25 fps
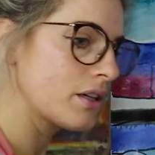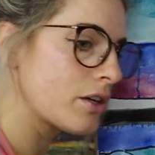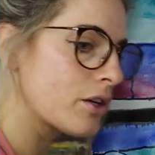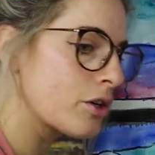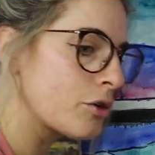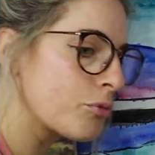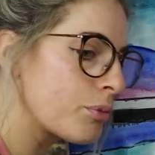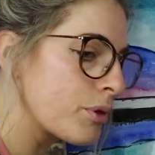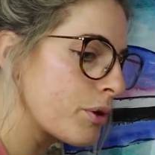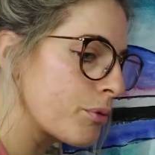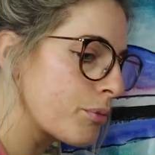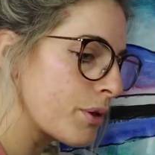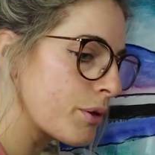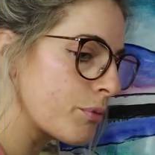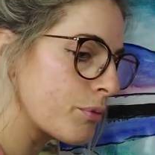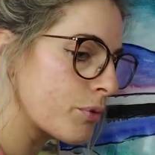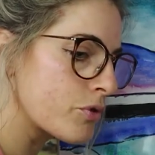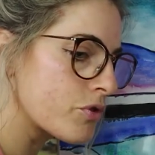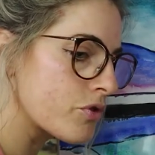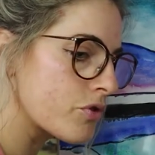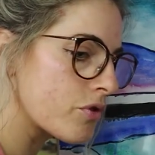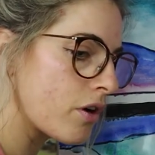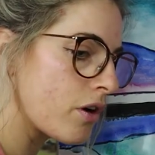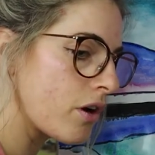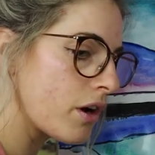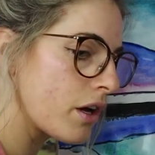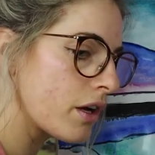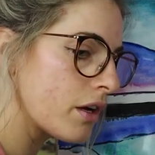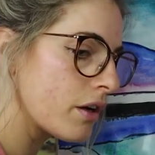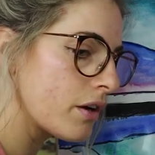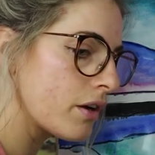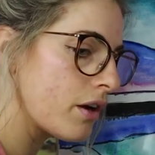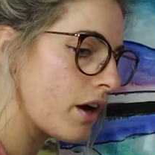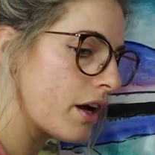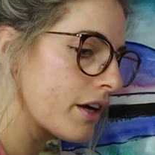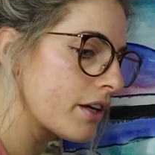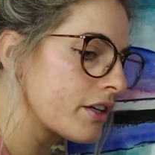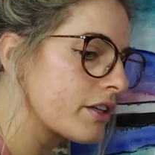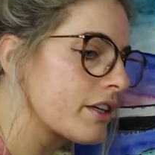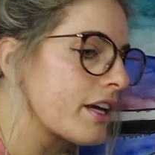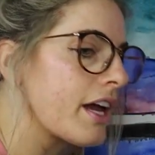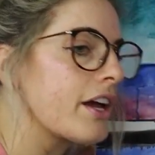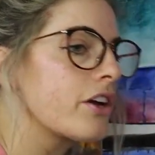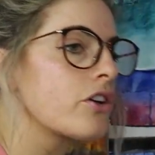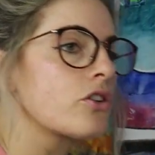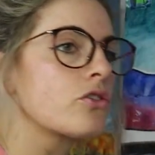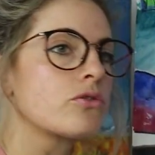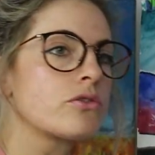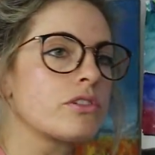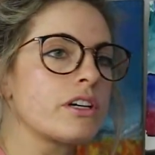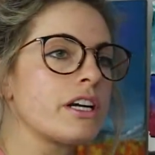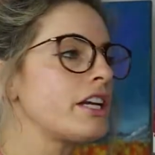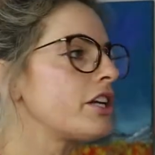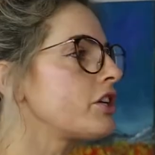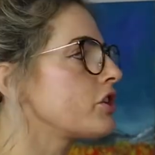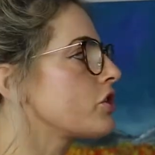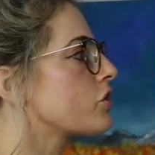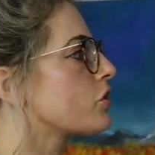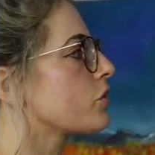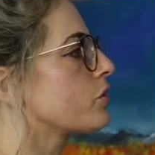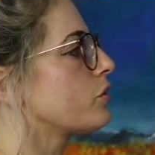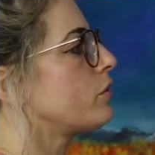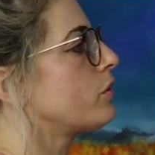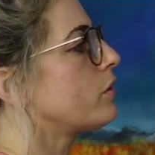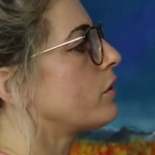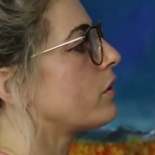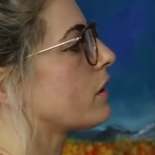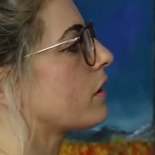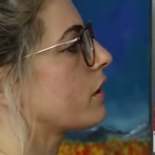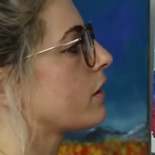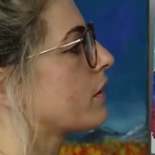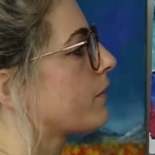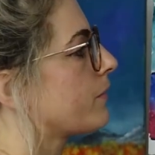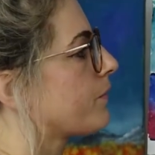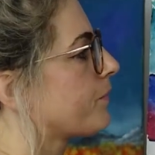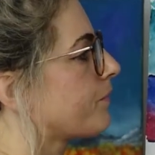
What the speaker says: could be a bit more drier, I could get green chalk.